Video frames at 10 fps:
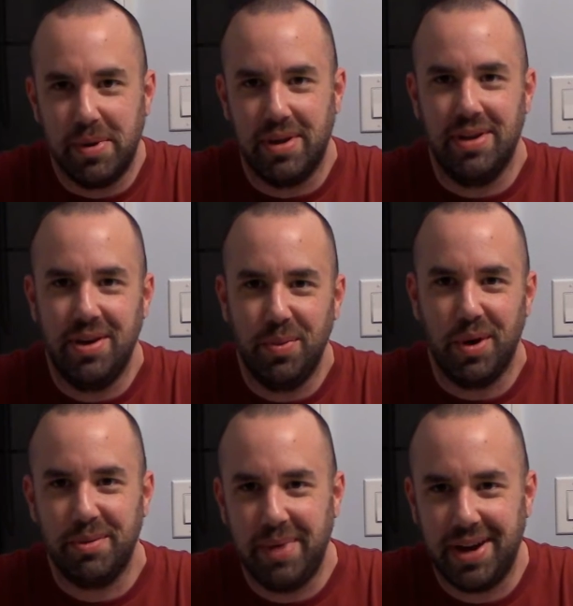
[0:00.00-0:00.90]
everybody,
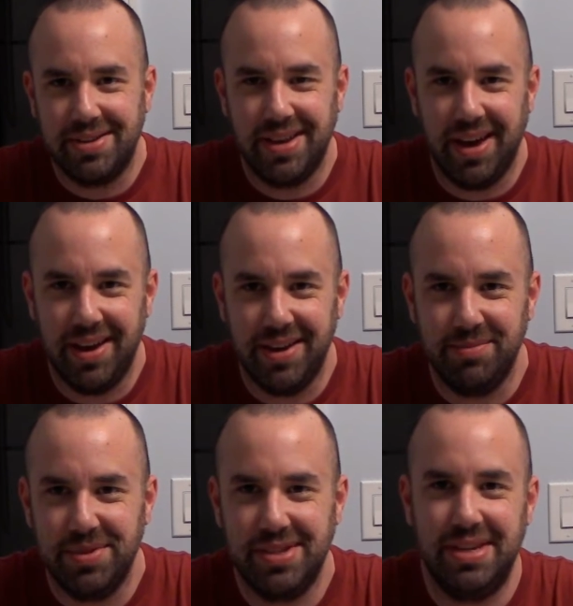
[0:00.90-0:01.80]
welcome back to
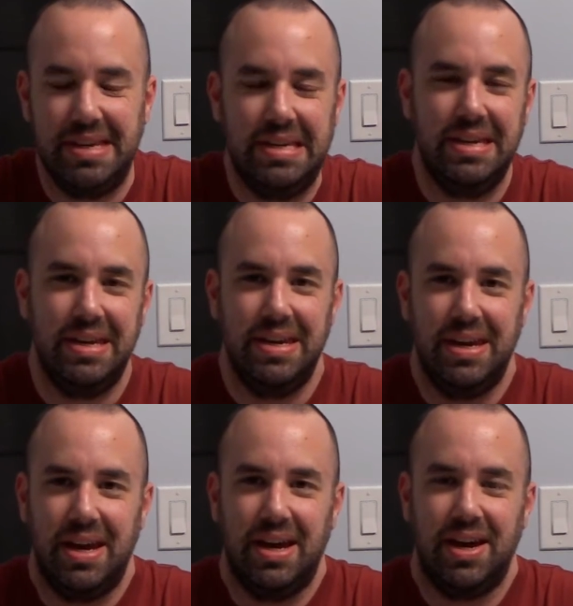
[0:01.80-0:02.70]
AMC.
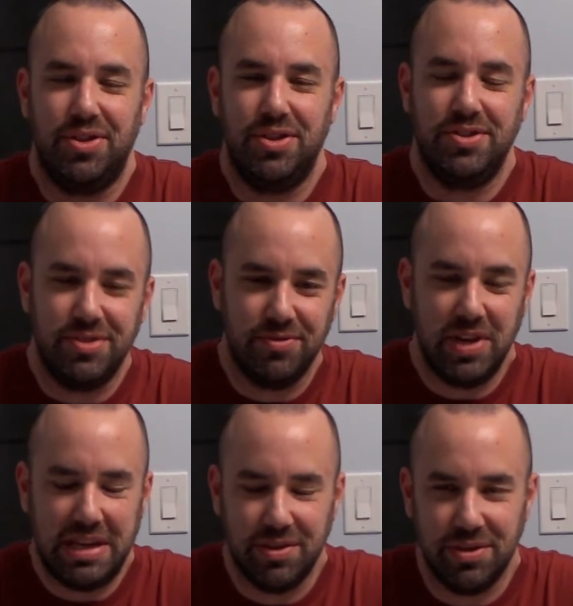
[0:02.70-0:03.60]
This is a
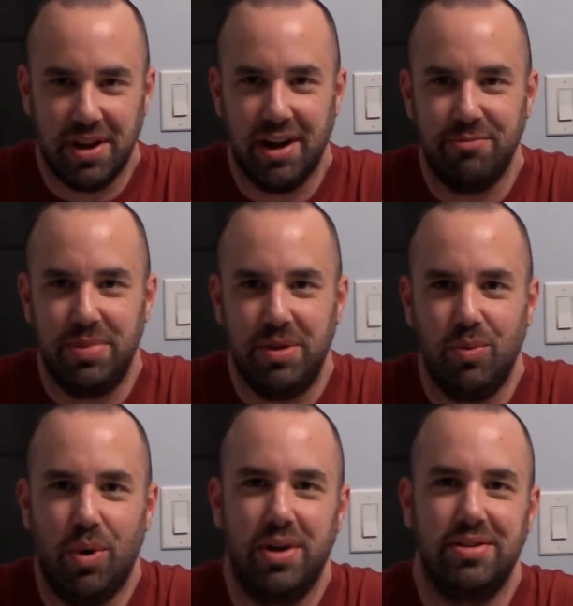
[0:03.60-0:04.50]
video that I've been
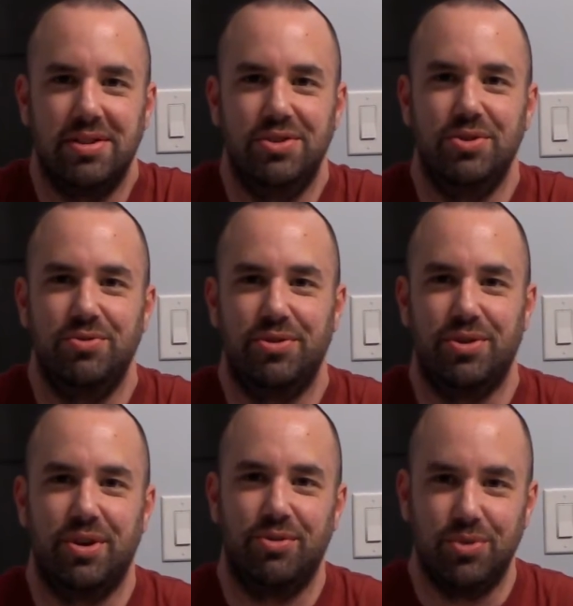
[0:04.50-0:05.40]
wanting to do
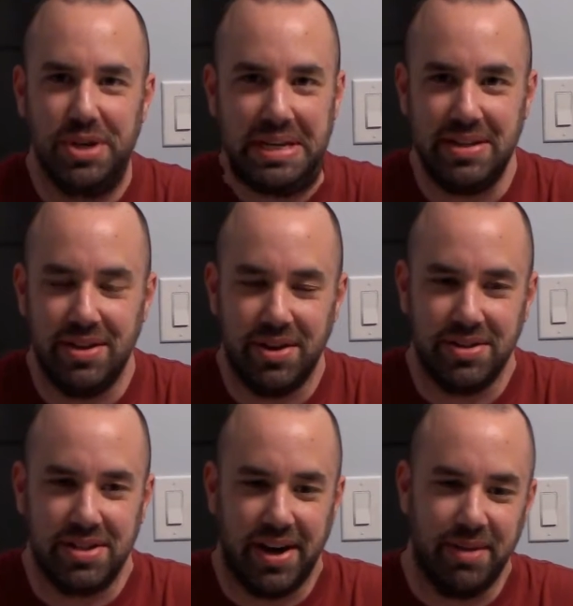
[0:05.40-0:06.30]
for a really long
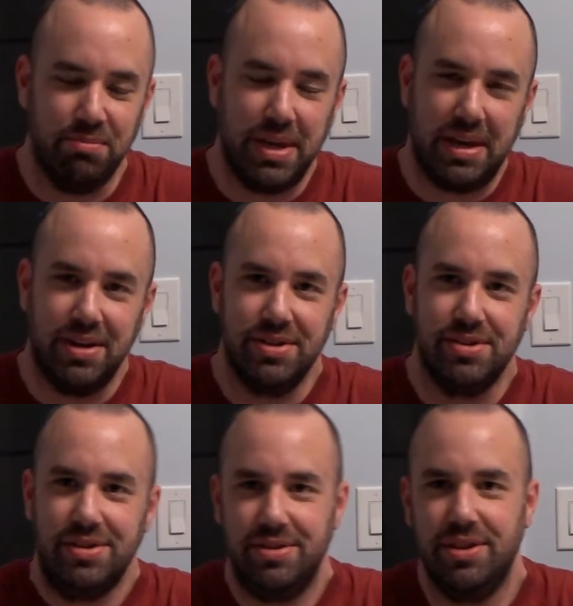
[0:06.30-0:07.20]
time
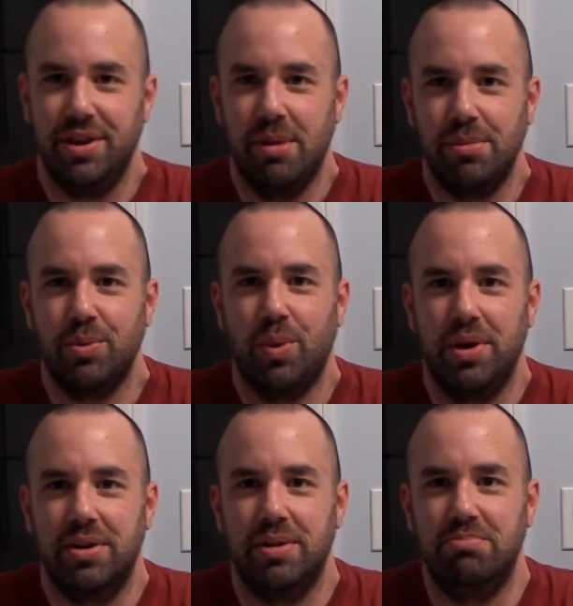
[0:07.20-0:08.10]
because the number
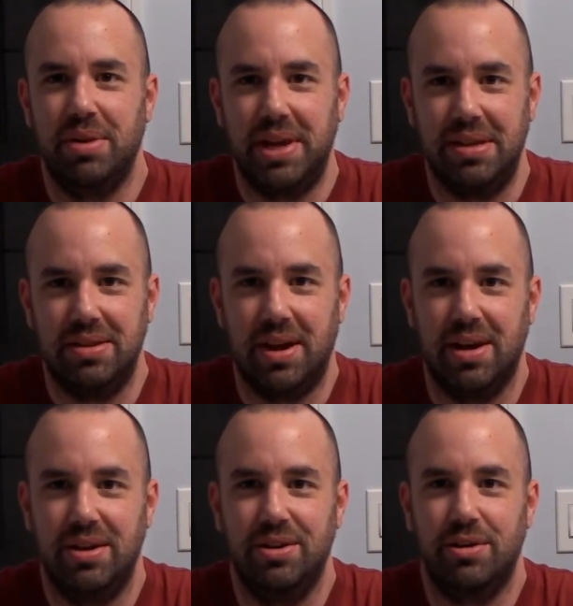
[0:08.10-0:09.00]
one complaint that I
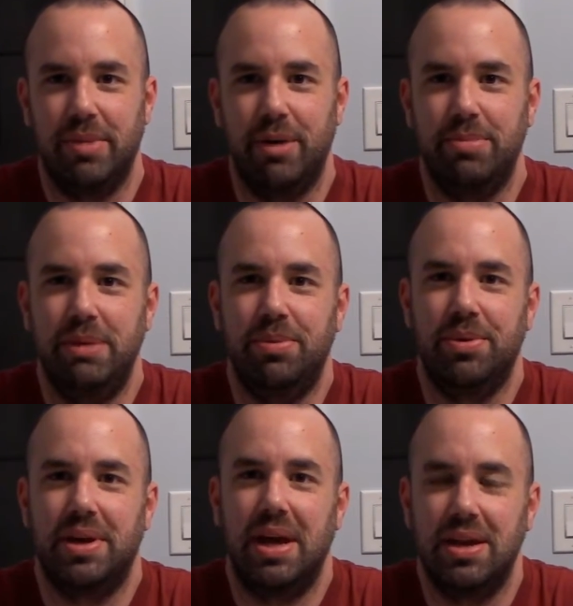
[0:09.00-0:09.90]
hear about people
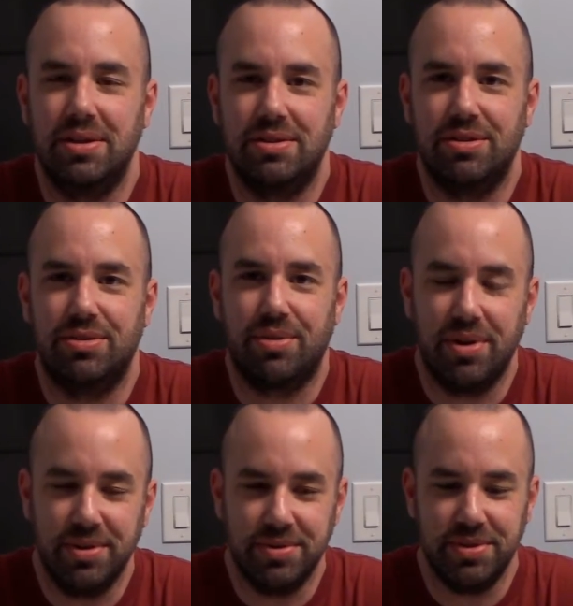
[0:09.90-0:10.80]
getting into
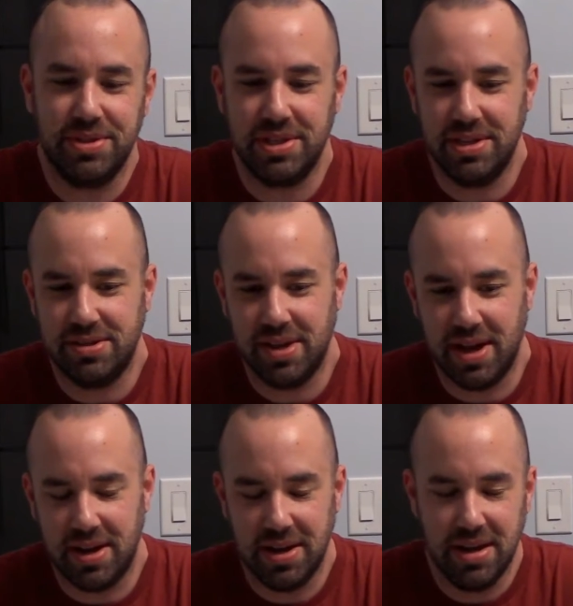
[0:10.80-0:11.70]
Thrones is
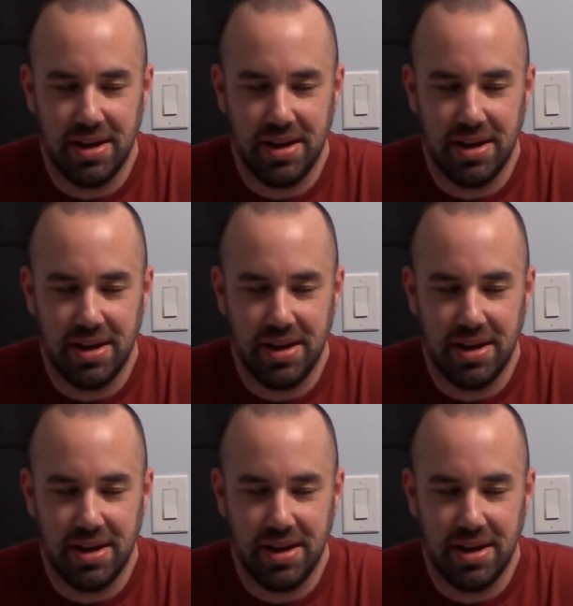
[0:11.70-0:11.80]
that